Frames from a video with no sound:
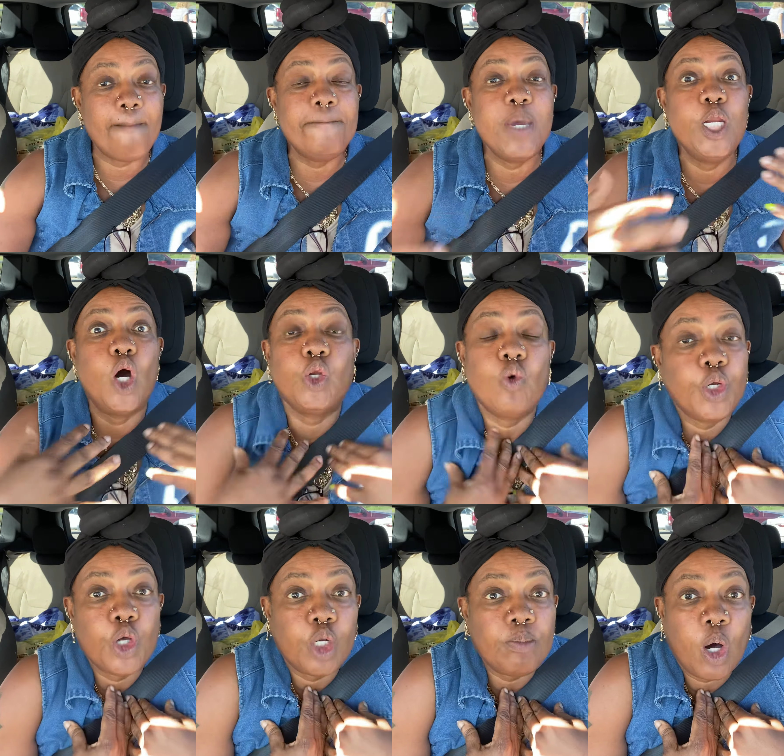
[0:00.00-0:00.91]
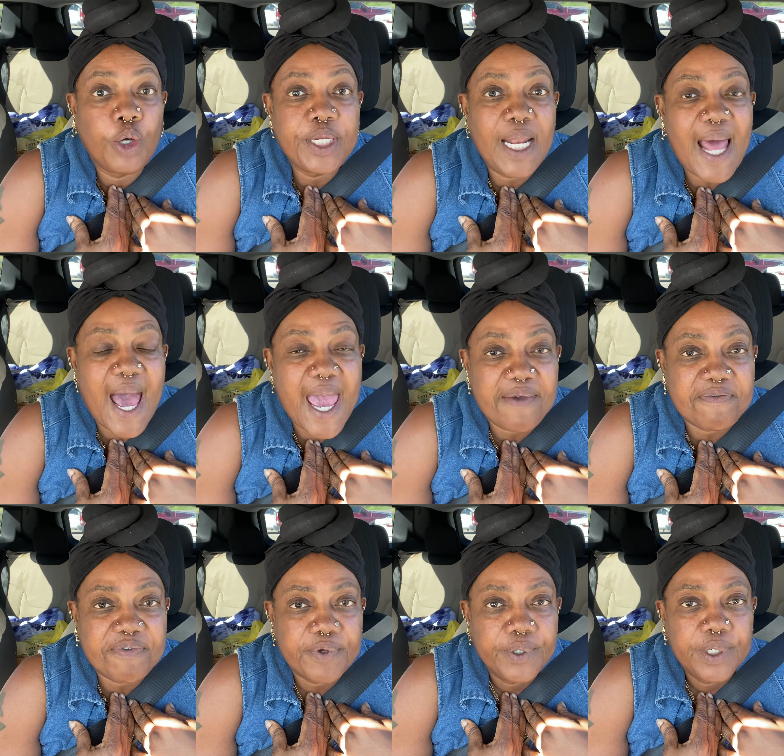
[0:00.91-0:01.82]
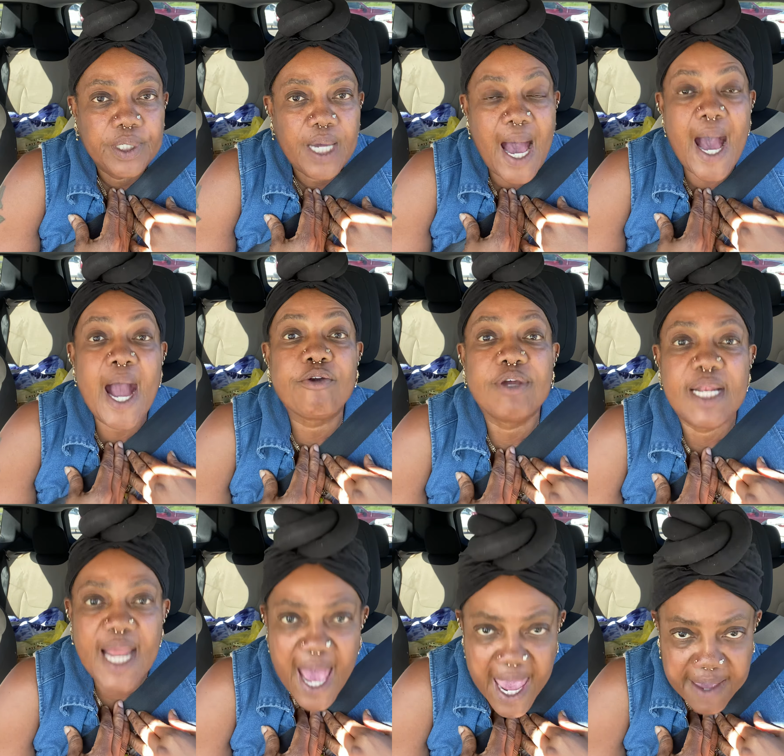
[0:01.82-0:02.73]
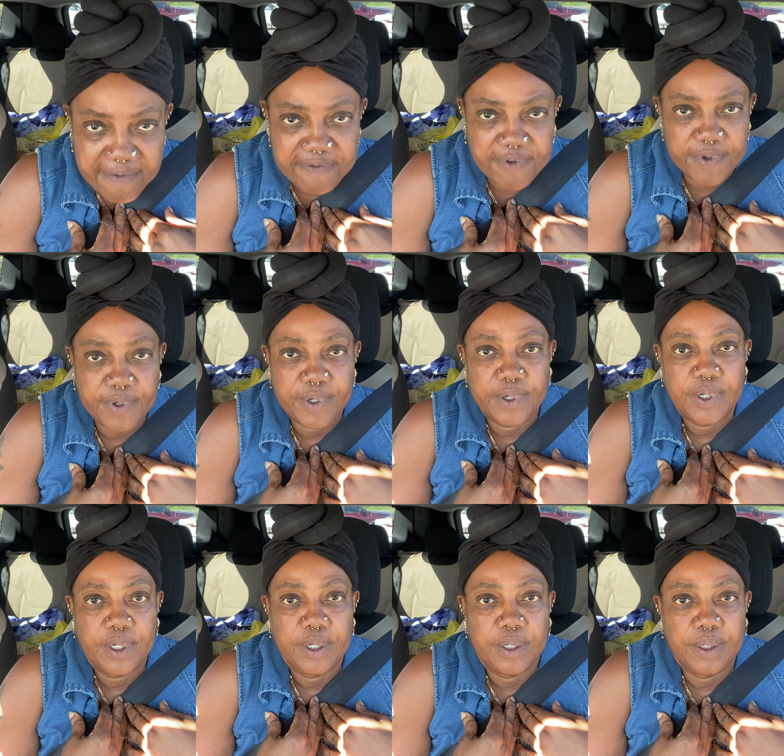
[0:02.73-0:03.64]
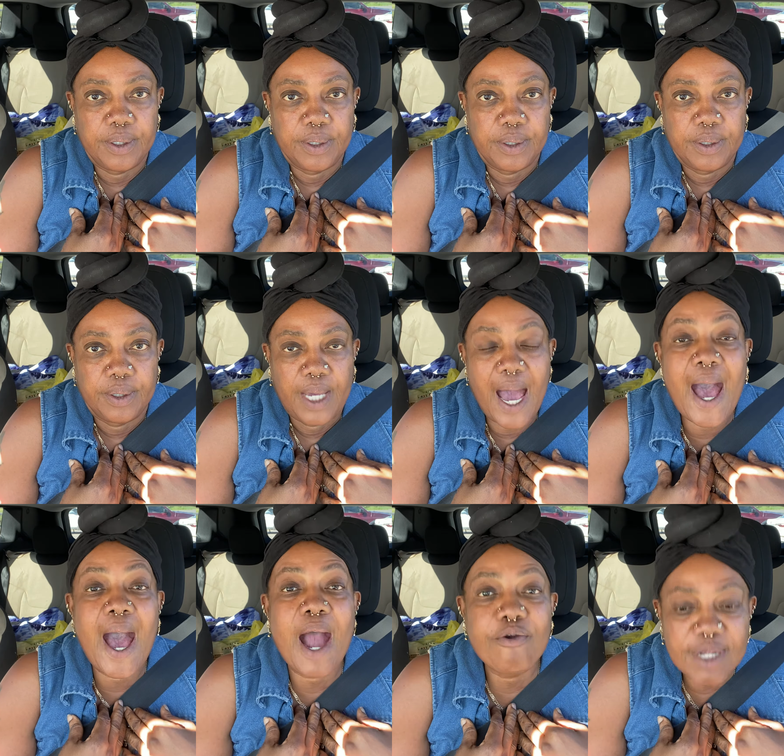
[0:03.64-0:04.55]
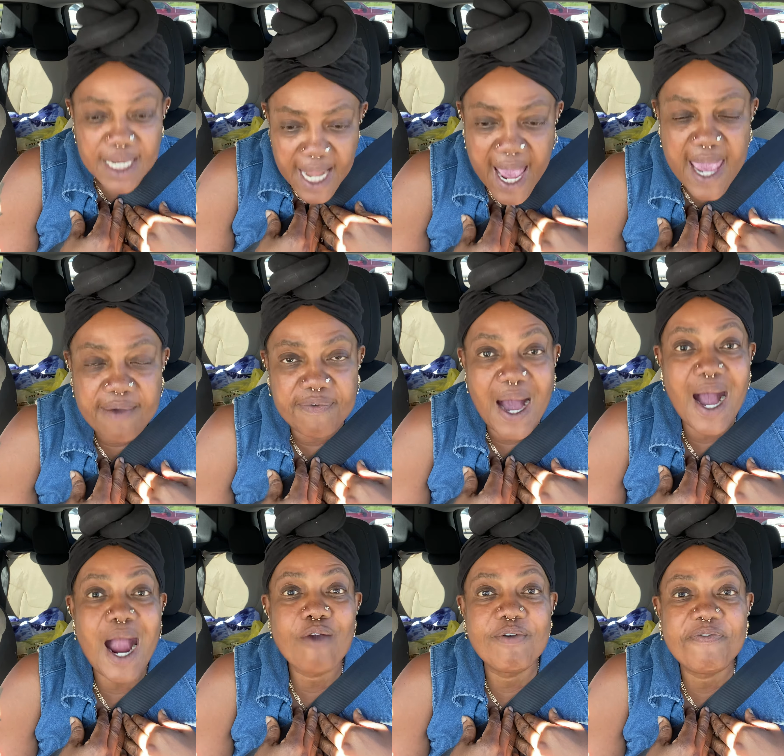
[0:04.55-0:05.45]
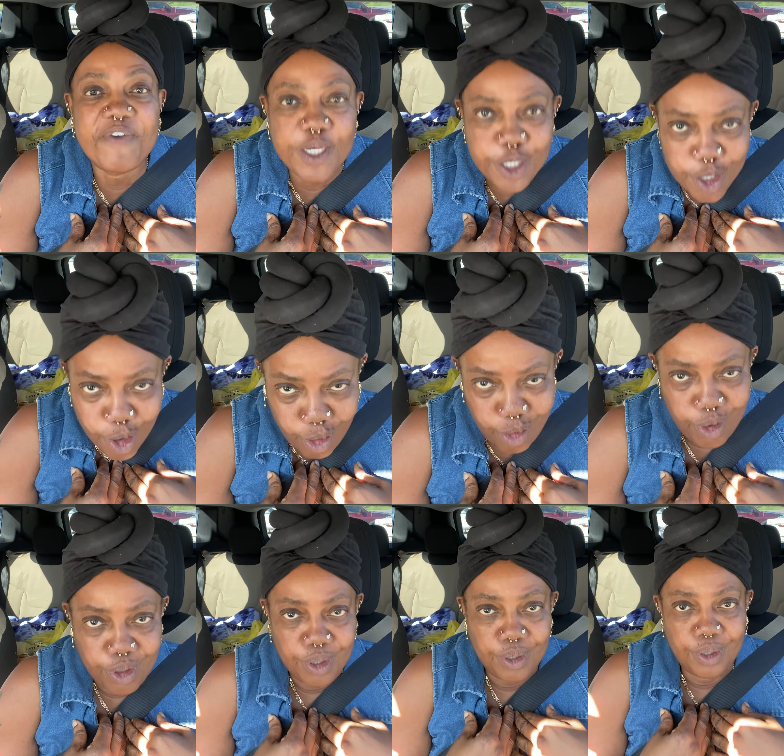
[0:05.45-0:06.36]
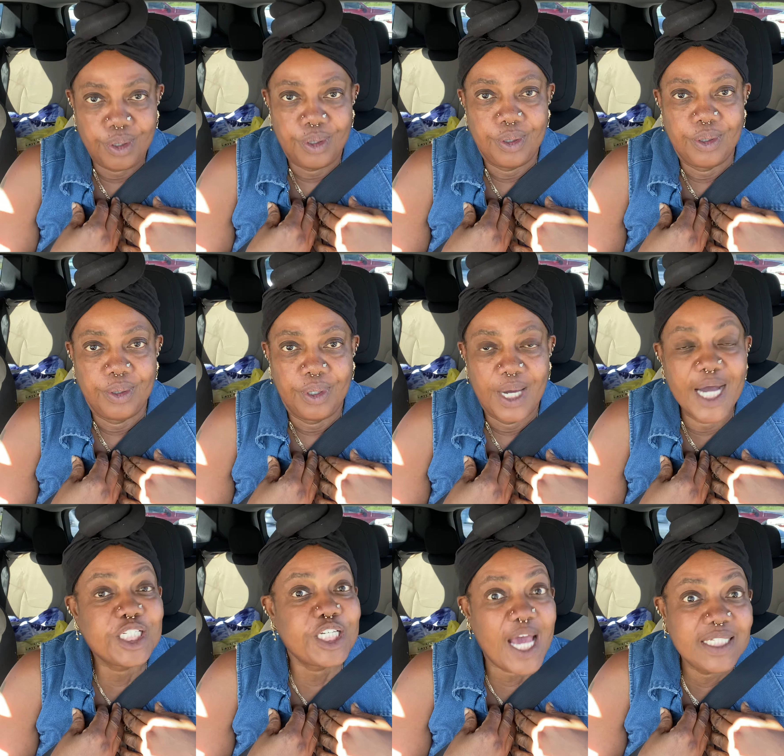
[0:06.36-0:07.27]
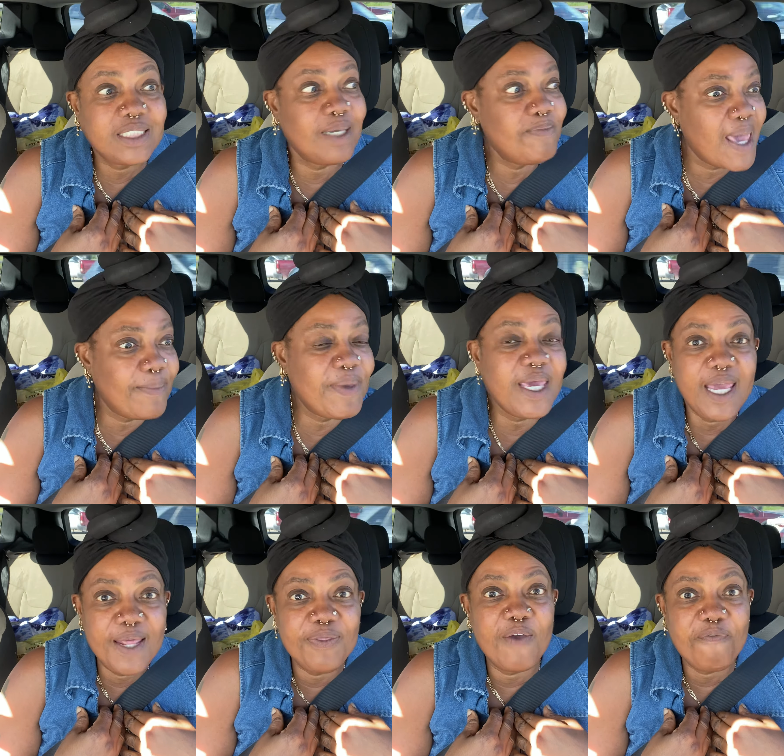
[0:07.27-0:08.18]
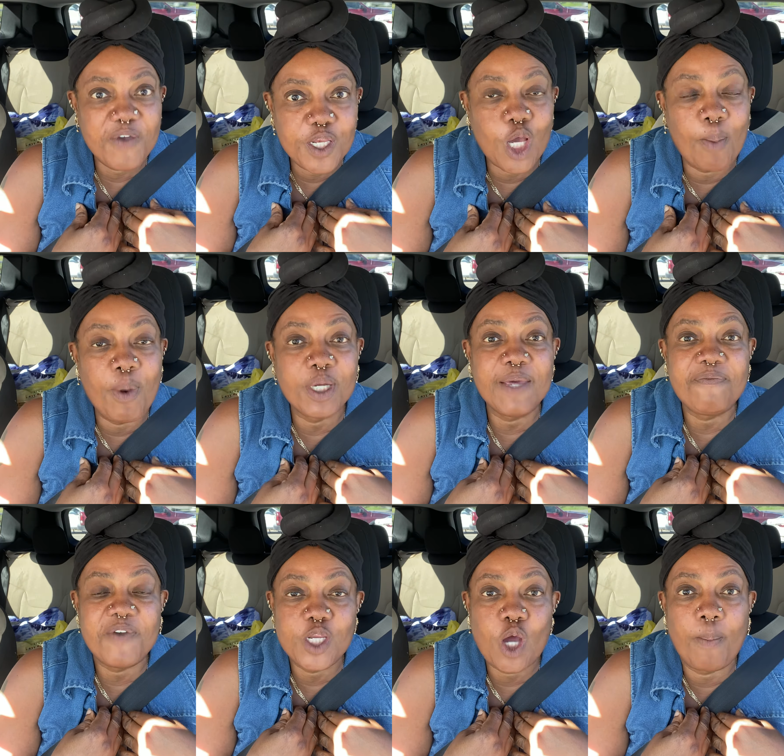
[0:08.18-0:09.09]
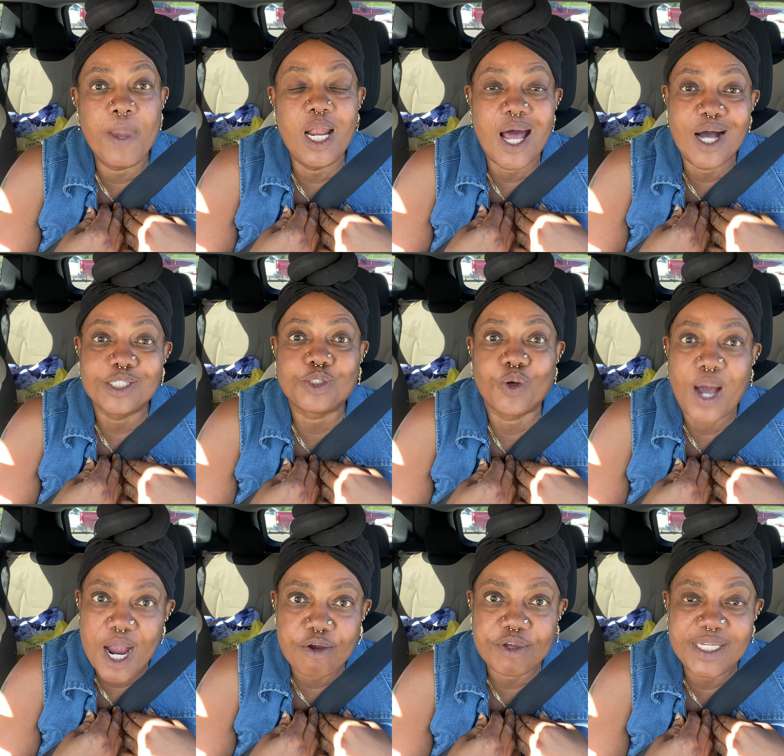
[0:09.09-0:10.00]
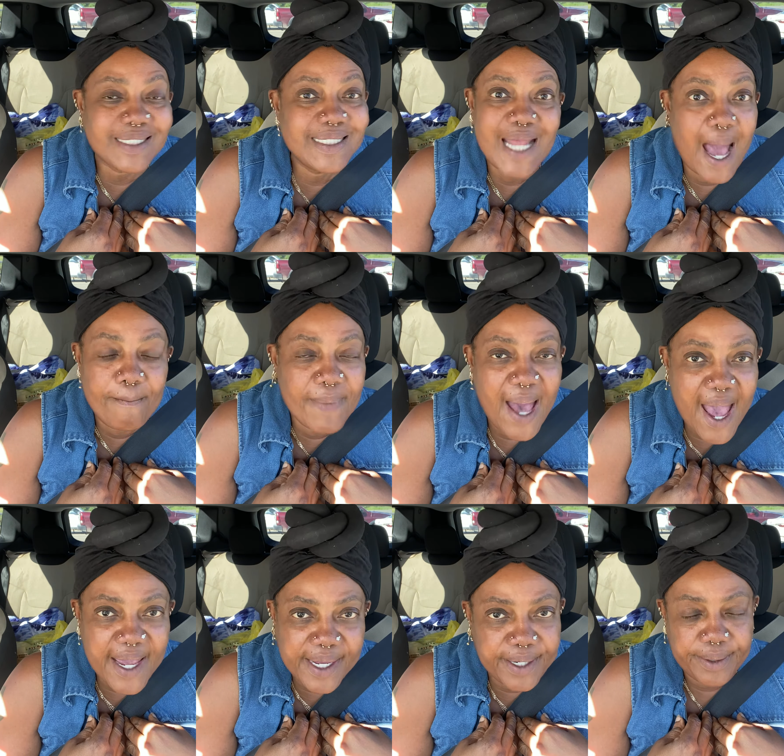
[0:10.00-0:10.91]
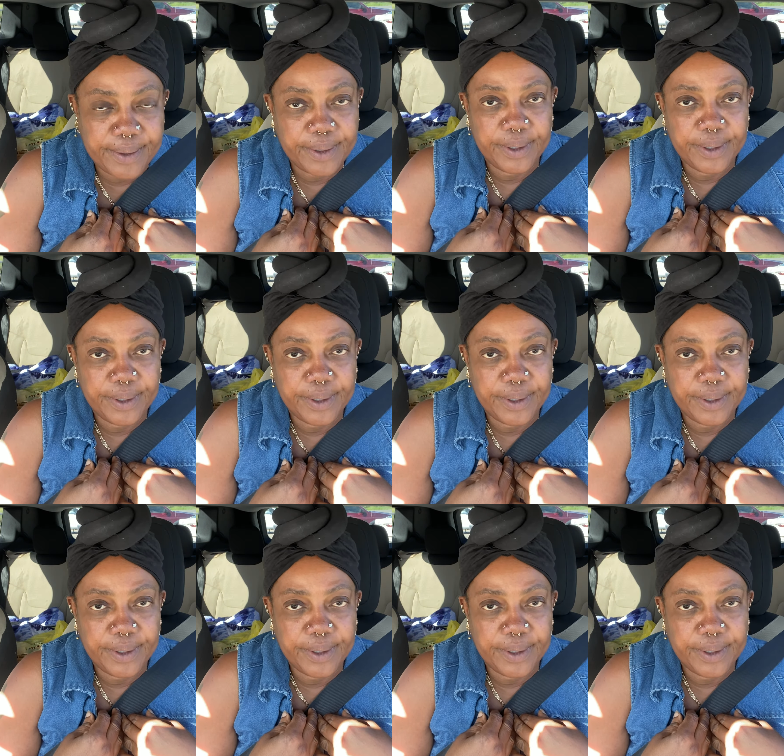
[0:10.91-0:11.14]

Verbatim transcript: Me no know nothing about the live. A Harry live. A Harry live, a Harry video. Ashanti may be in the video, but the video belongs to Ari. It's not mine.